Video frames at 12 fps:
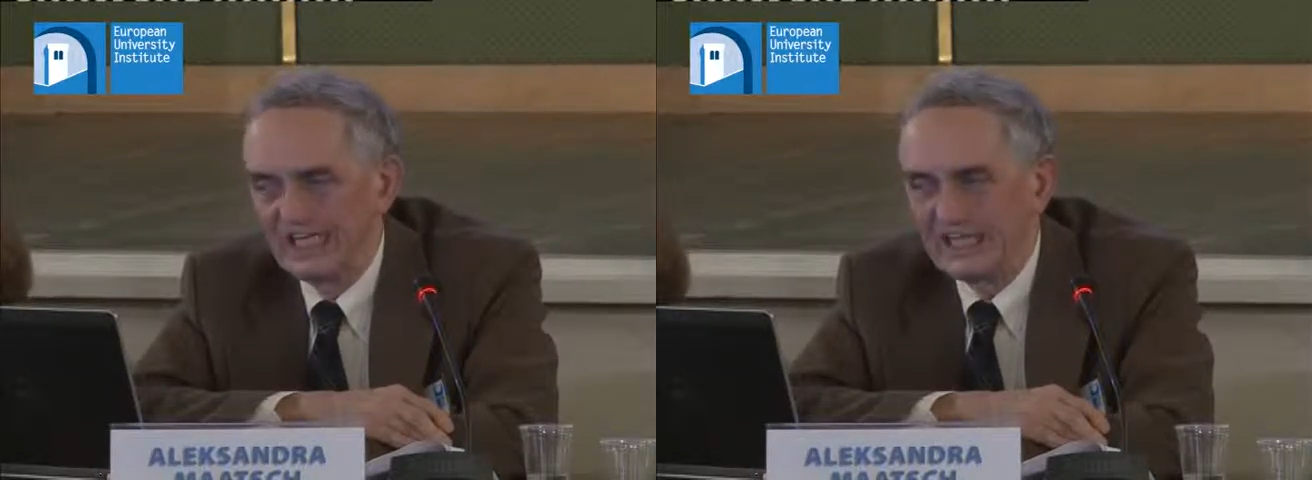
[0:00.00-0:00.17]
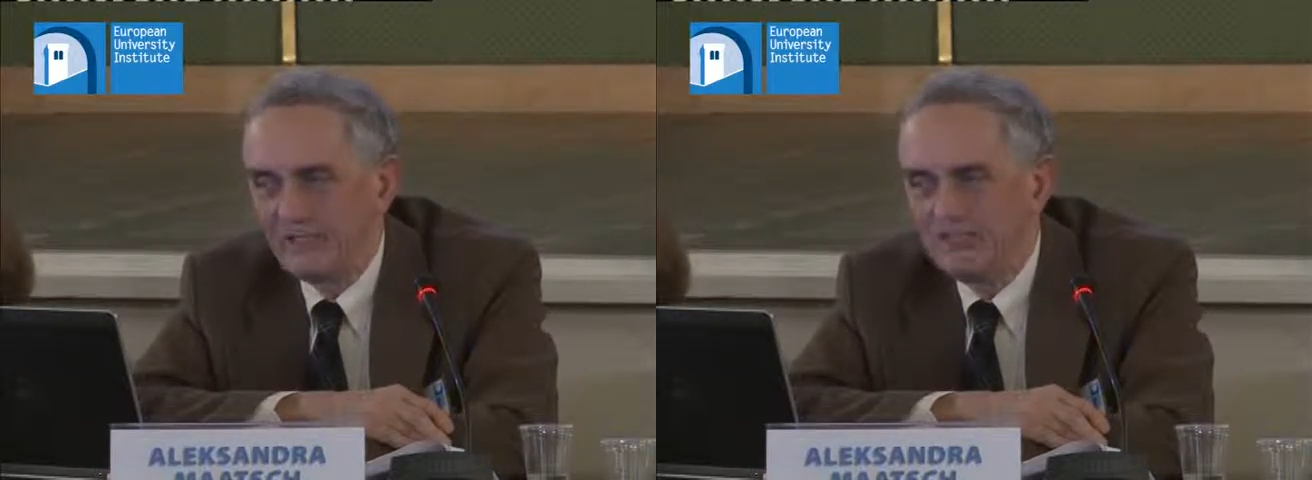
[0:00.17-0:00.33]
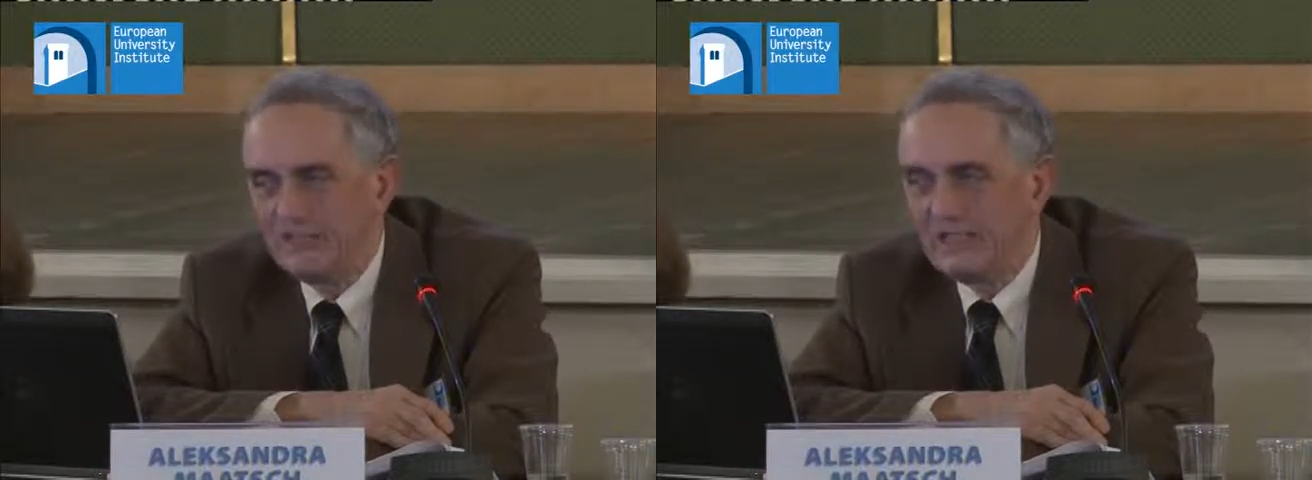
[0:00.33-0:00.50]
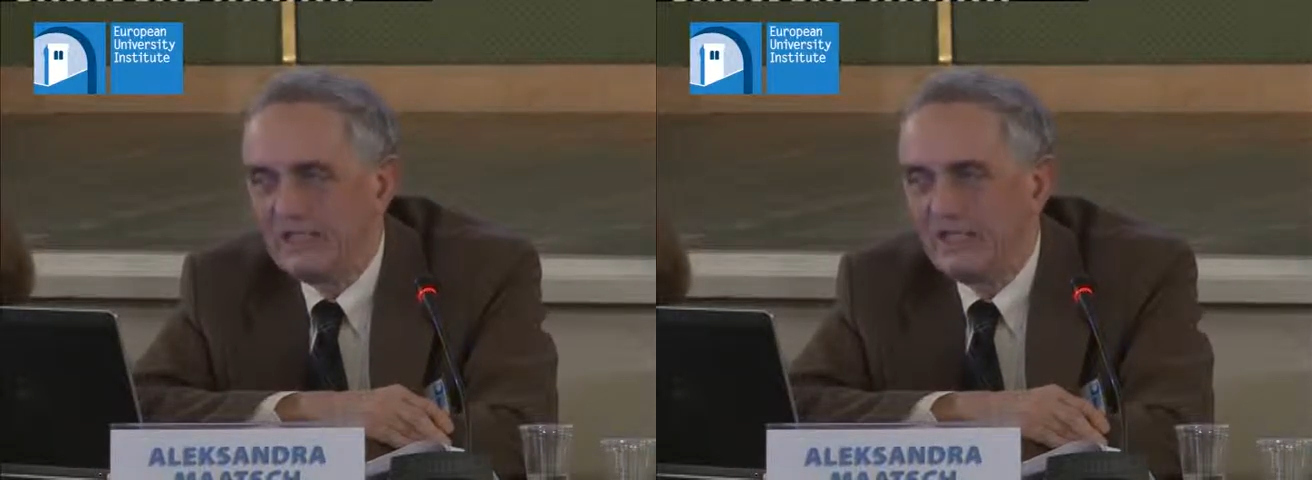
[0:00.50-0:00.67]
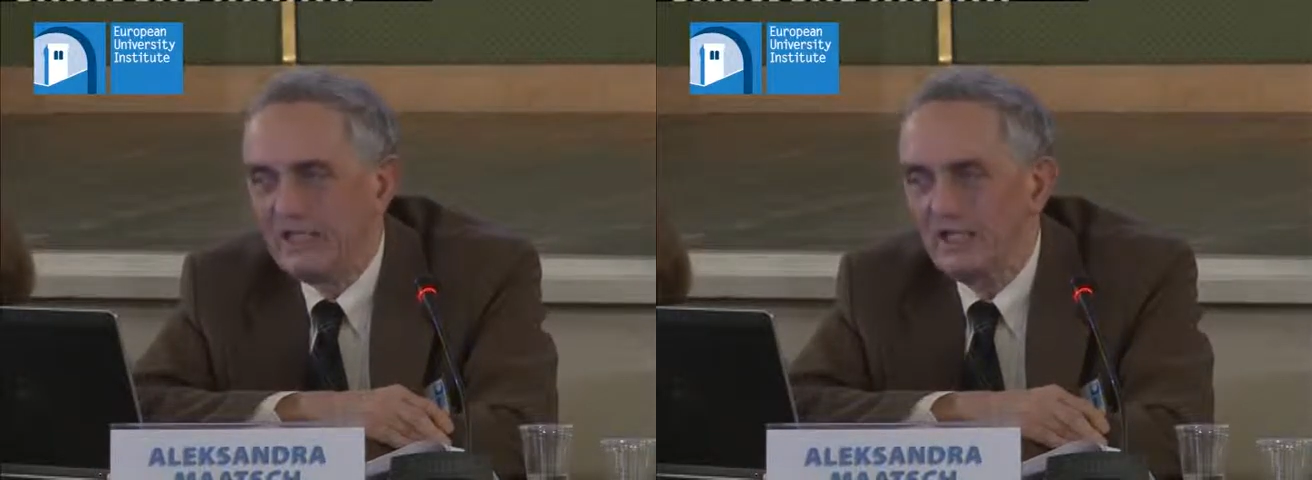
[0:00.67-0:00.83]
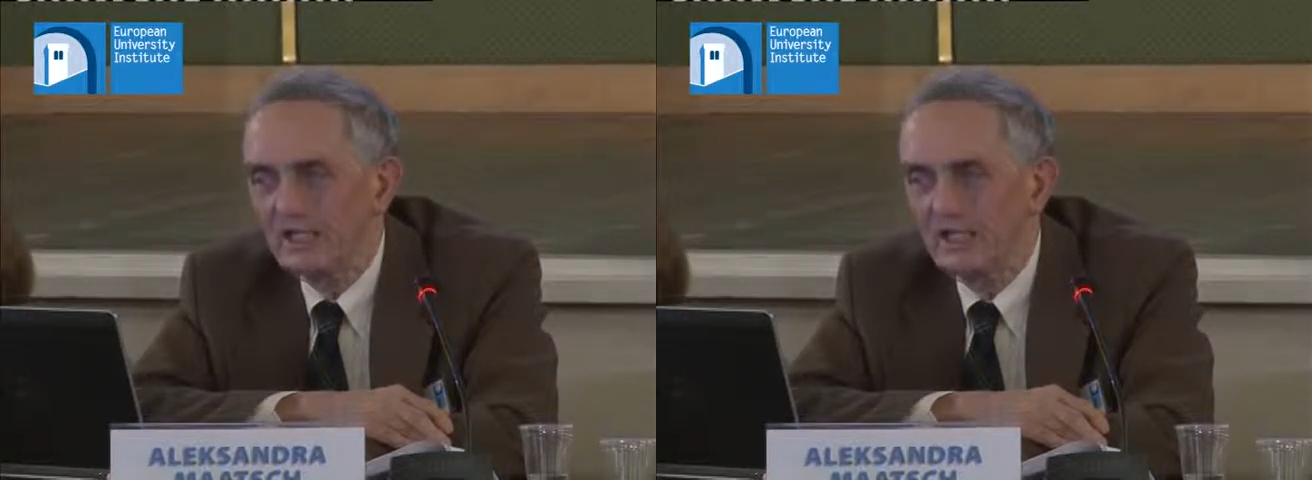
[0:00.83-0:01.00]
the
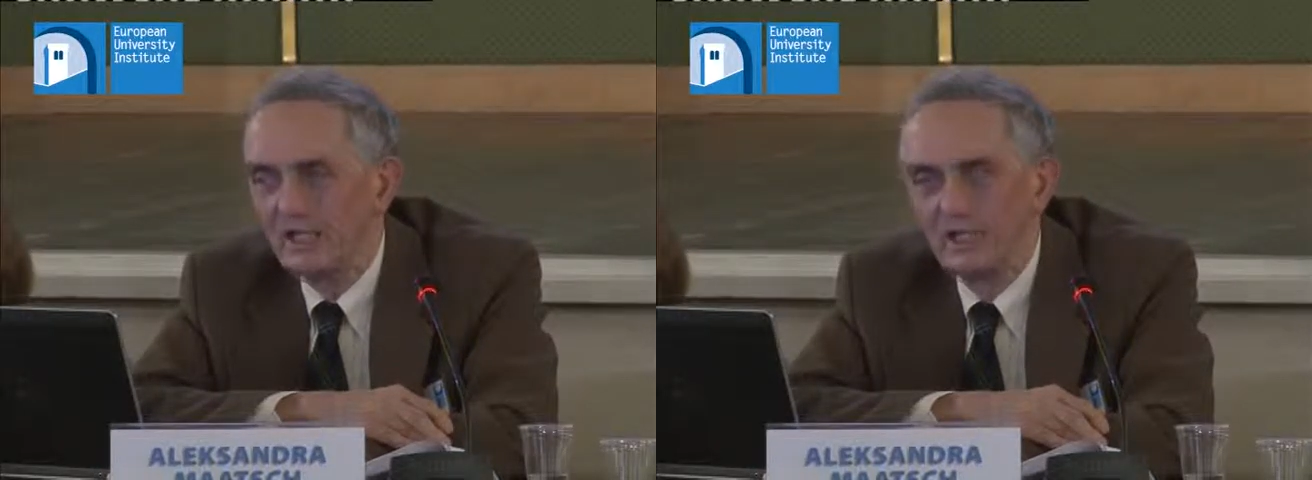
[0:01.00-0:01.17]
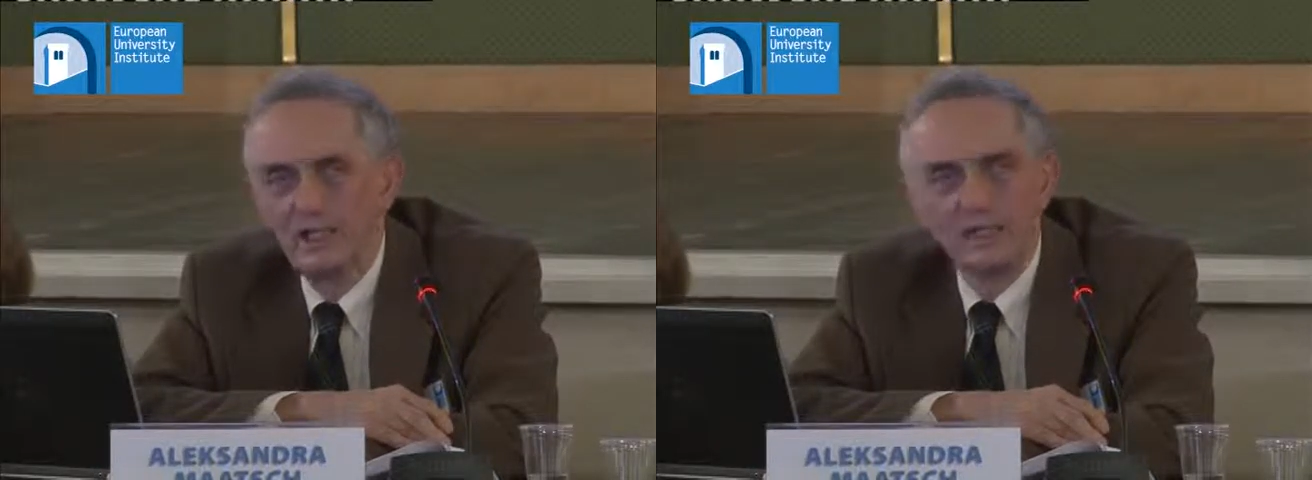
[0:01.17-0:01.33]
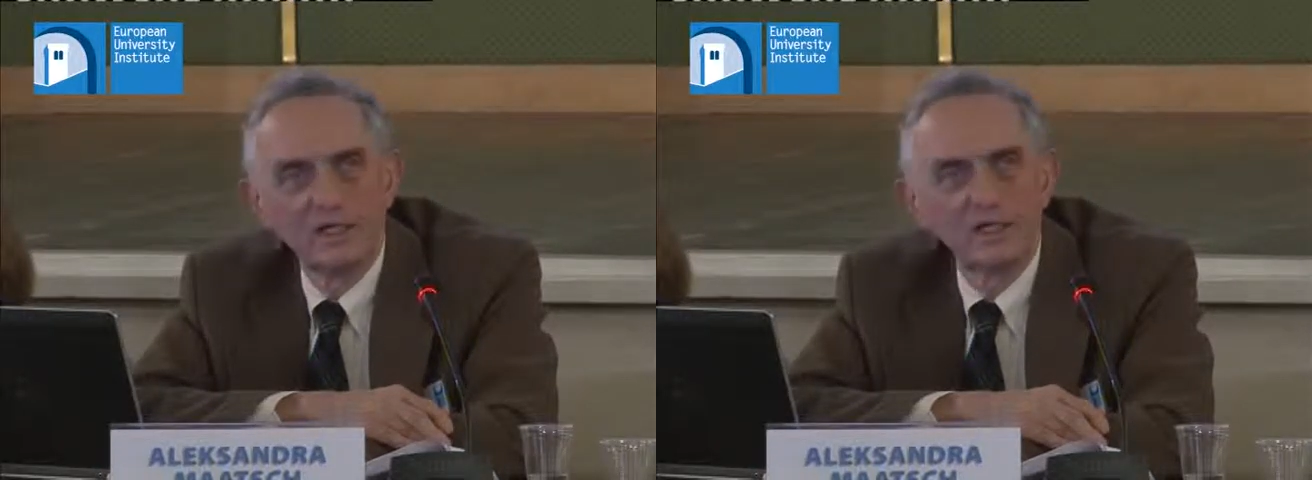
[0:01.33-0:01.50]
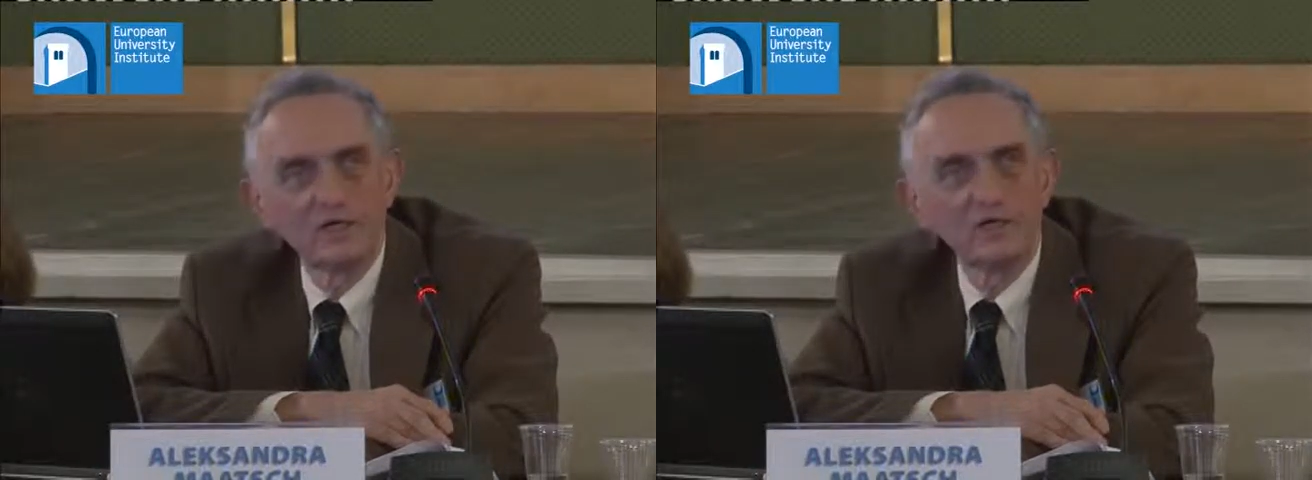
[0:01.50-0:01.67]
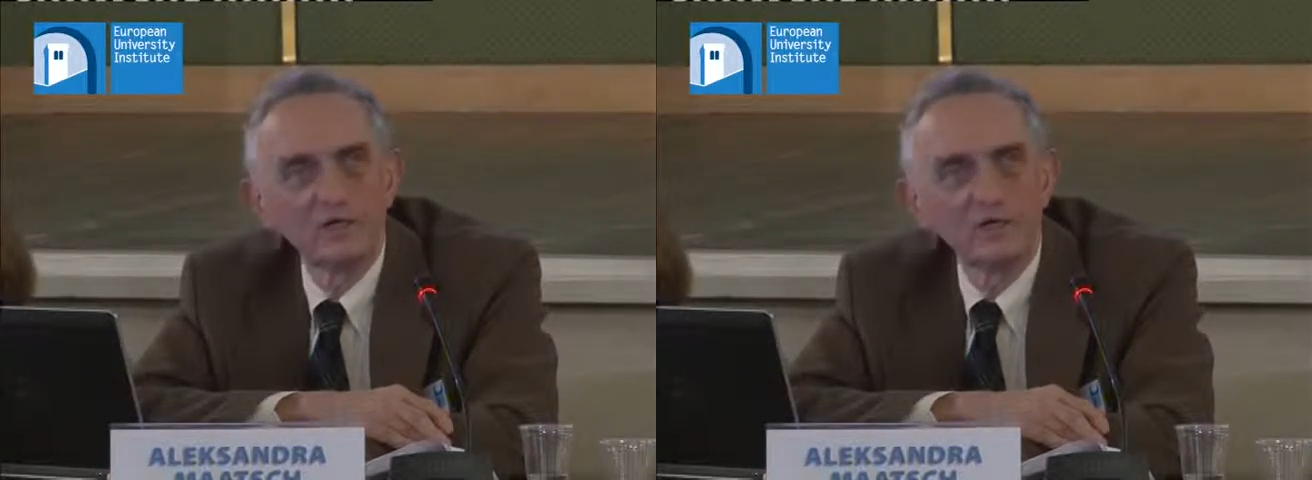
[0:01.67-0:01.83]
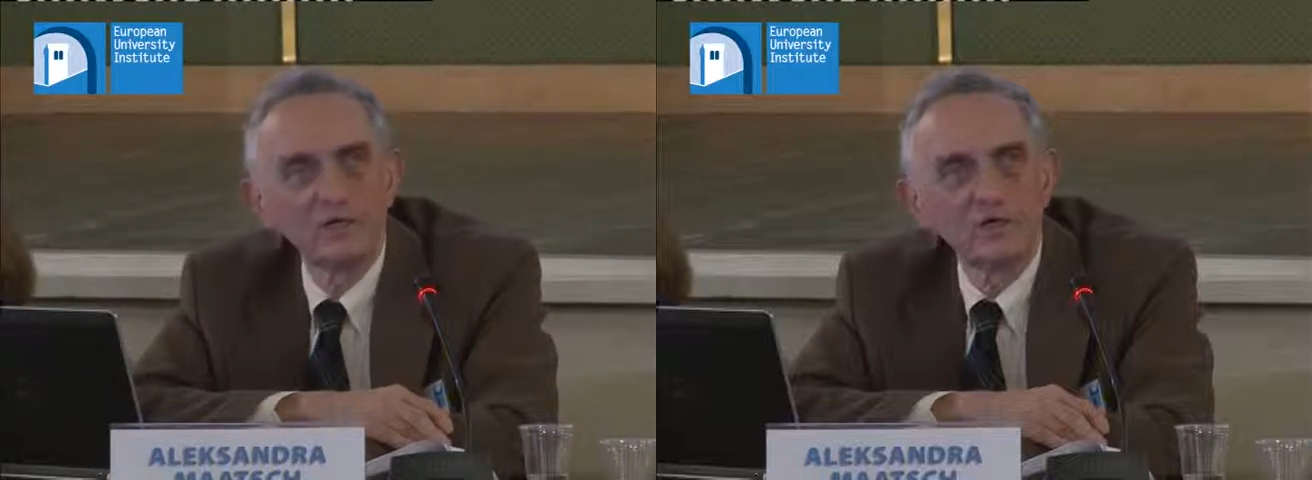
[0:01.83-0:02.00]
median
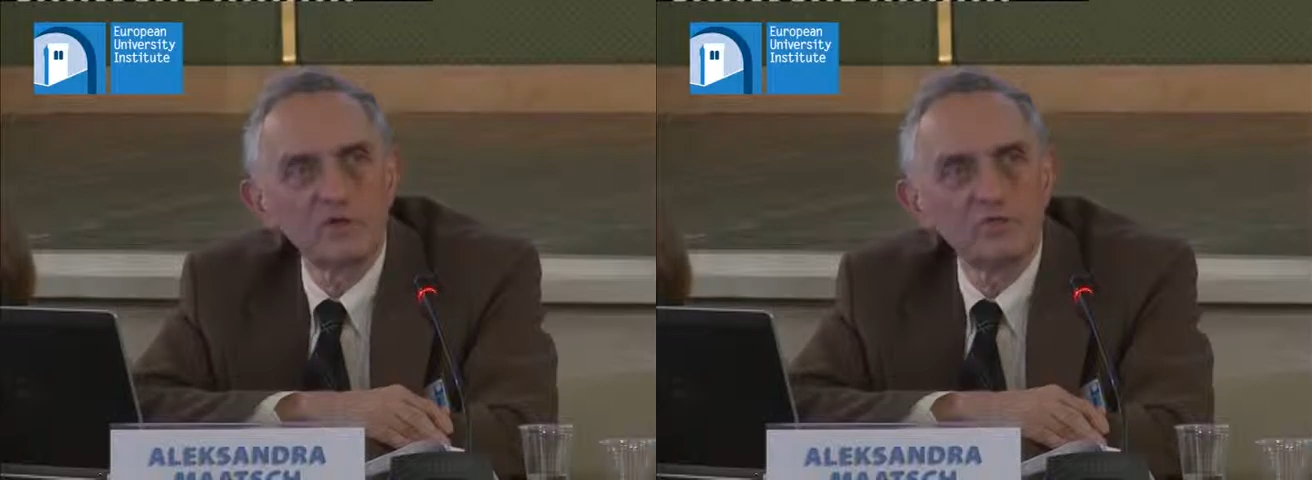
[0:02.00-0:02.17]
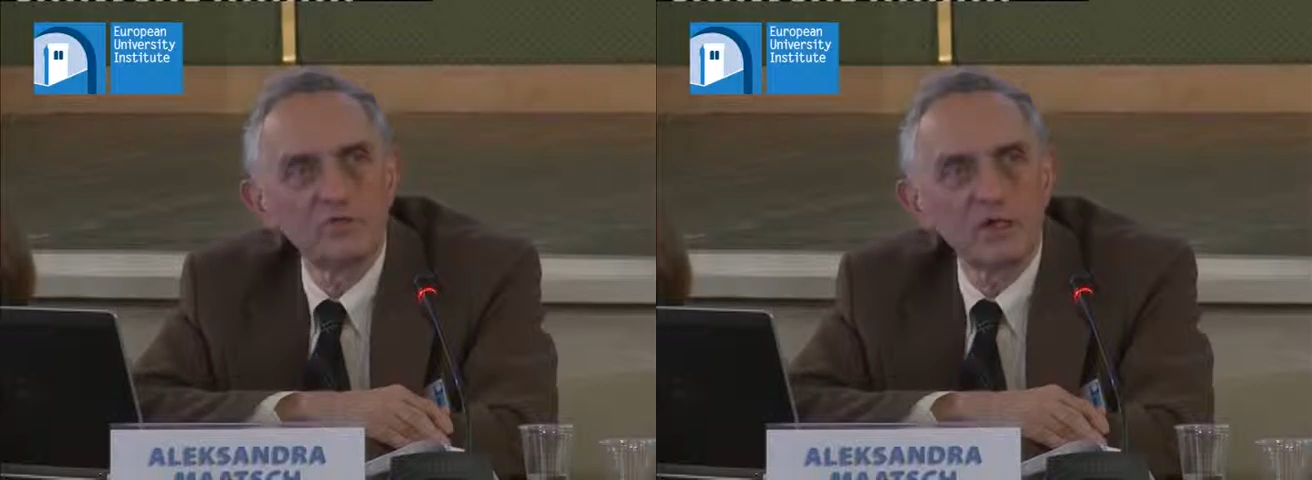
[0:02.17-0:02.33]
group